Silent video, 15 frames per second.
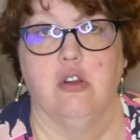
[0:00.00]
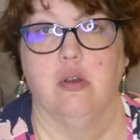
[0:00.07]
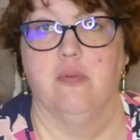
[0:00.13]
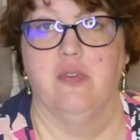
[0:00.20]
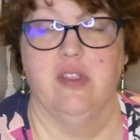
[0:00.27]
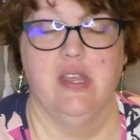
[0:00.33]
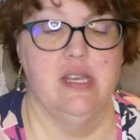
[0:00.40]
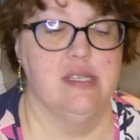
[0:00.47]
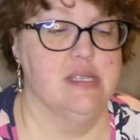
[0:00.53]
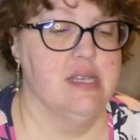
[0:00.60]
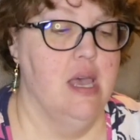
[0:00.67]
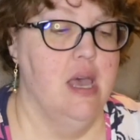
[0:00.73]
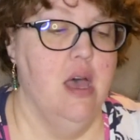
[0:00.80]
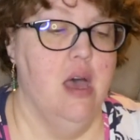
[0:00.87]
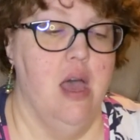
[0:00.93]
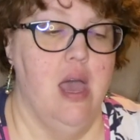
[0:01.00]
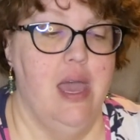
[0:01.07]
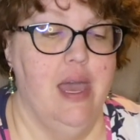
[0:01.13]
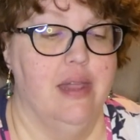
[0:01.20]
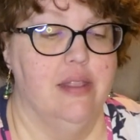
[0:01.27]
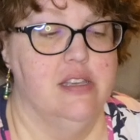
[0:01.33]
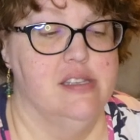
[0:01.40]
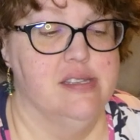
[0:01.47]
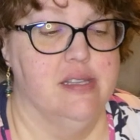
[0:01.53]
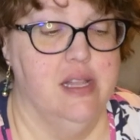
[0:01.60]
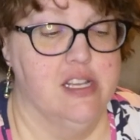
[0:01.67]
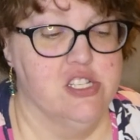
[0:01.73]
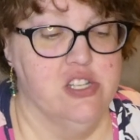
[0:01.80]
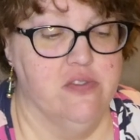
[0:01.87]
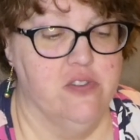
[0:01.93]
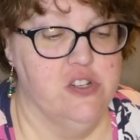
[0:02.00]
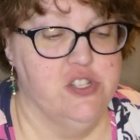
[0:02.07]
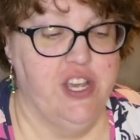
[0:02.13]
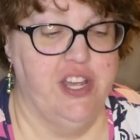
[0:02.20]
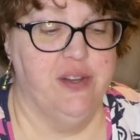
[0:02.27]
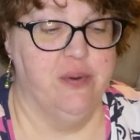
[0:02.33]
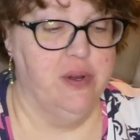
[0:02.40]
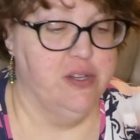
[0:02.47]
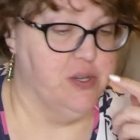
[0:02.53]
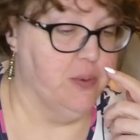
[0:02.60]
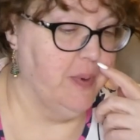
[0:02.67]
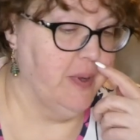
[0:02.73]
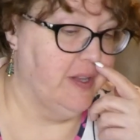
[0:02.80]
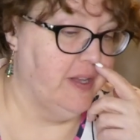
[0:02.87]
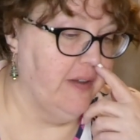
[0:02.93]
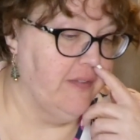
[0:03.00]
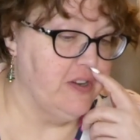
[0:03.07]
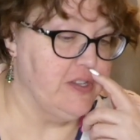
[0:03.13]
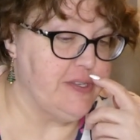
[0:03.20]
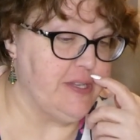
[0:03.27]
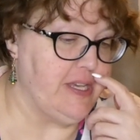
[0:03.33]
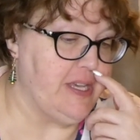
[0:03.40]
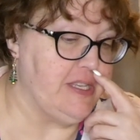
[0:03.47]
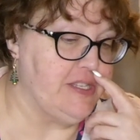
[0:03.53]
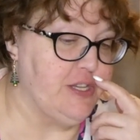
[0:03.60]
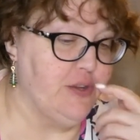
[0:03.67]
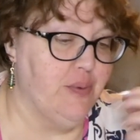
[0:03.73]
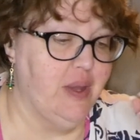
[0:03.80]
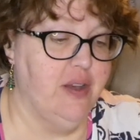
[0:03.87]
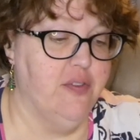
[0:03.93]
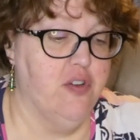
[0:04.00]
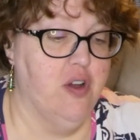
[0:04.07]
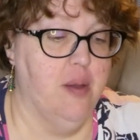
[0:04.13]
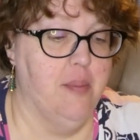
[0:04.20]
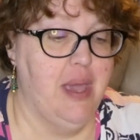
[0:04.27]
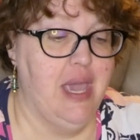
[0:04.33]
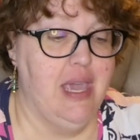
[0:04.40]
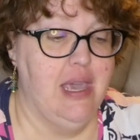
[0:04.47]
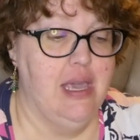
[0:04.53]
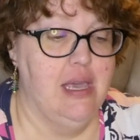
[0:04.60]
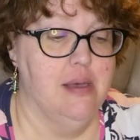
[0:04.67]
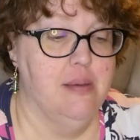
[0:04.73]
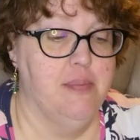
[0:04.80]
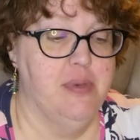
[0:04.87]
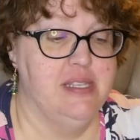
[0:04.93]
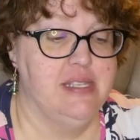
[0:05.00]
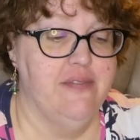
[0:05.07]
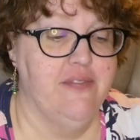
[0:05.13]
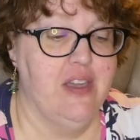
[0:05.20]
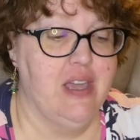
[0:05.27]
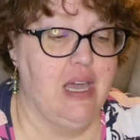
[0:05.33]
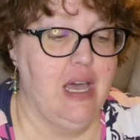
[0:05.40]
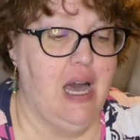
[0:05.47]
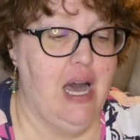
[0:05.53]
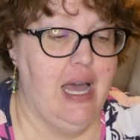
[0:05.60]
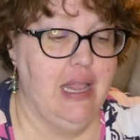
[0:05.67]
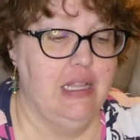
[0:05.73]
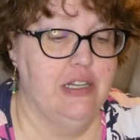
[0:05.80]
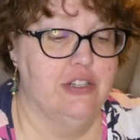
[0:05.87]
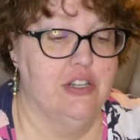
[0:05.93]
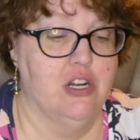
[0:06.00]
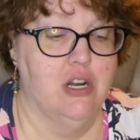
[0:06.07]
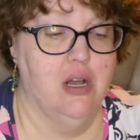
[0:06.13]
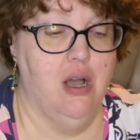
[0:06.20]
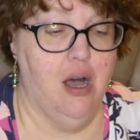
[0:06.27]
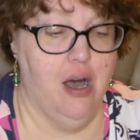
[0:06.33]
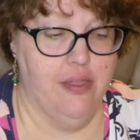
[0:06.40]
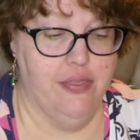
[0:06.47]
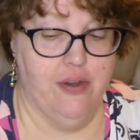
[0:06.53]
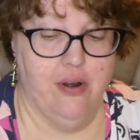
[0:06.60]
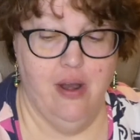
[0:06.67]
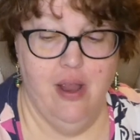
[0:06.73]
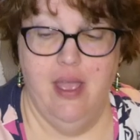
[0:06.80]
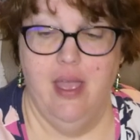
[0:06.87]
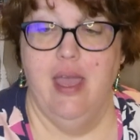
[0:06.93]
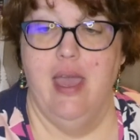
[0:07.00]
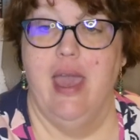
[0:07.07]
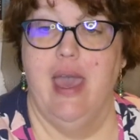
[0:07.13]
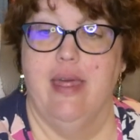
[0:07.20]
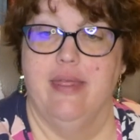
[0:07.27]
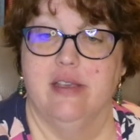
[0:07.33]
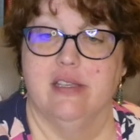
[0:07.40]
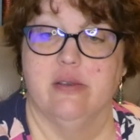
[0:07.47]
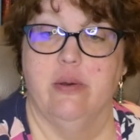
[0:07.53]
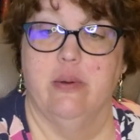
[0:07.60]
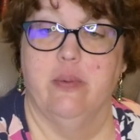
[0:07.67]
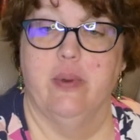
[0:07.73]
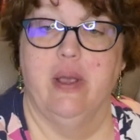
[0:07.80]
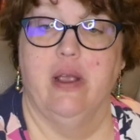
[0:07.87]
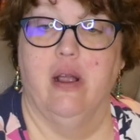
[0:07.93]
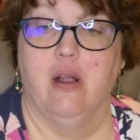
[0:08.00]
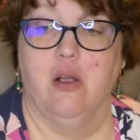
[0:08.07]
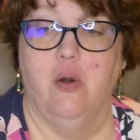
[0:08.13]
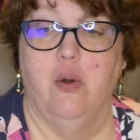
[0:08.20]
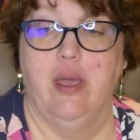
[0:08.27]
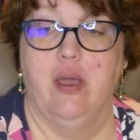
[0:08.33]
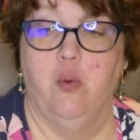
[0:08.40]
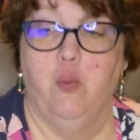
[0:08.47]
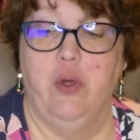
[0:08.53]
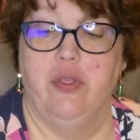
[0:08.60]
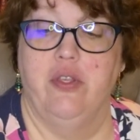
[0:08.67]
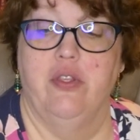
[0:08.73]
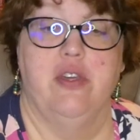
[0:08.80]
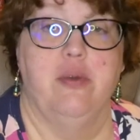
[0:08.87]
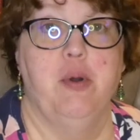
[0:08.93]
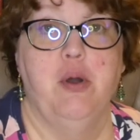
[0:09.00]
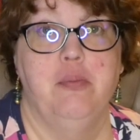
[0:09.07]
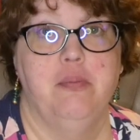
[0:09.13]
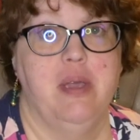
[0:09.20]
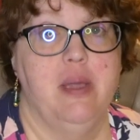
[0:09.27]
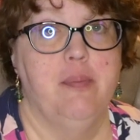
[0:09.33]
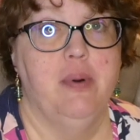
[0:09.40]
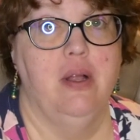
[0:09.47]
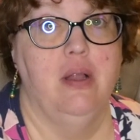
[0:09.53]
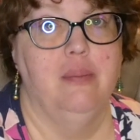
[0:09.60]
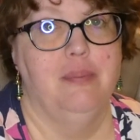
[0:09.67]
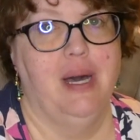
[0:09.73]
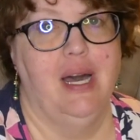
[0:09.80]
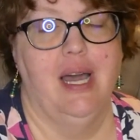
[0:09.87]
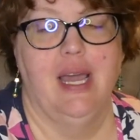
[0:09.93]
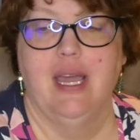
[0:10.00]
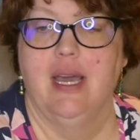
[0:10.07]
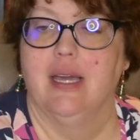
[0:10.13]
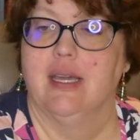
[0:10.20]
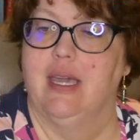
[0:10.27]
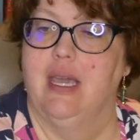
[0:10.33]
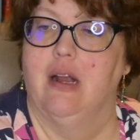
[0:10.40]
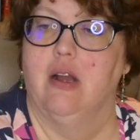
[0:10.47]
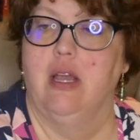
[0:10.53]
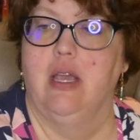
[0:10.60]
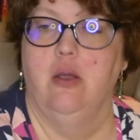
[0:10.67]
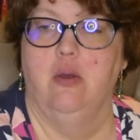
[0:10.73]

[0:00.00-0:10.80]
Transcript: group for this. And the selection for January to read diversely is to read from a Pacific Islander author. And this one we are going with The Bone People by Keri